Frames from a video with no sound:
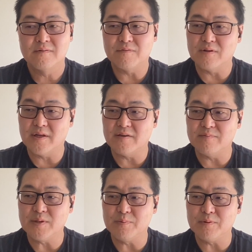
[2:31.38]
for a lot of
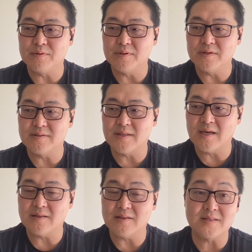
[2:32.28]
people, is
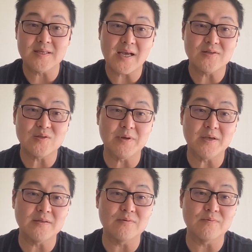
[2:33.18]
that the SaaS
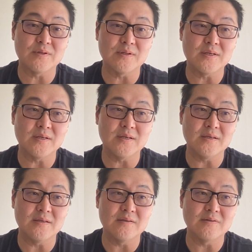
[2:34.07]
spend really
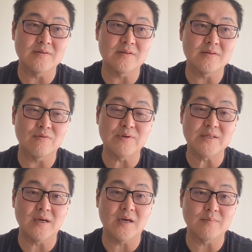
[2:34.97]
is 3
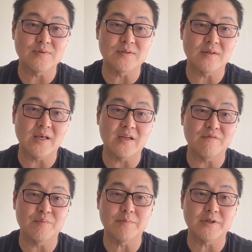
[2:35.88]
times that
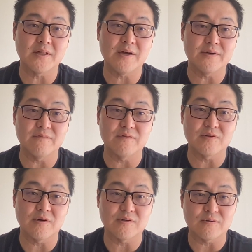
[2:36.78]
of public cloud
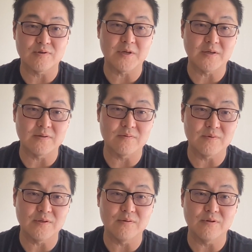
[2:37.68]
infrastructure spend
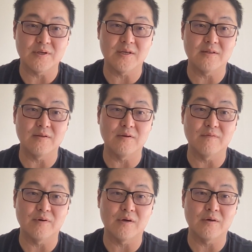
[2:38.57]
when you look at the
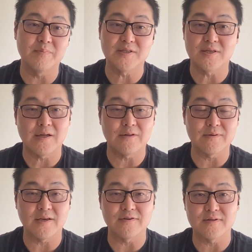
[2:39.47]
overall budget
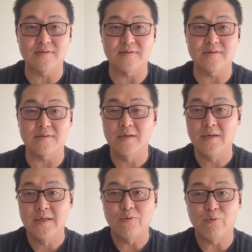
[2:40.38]
allocations and
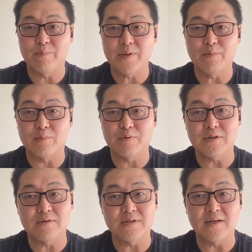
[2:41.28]
where people are
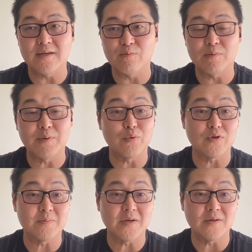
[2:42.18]
putting their data and where people are
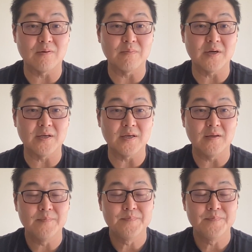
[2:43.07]
spending their money.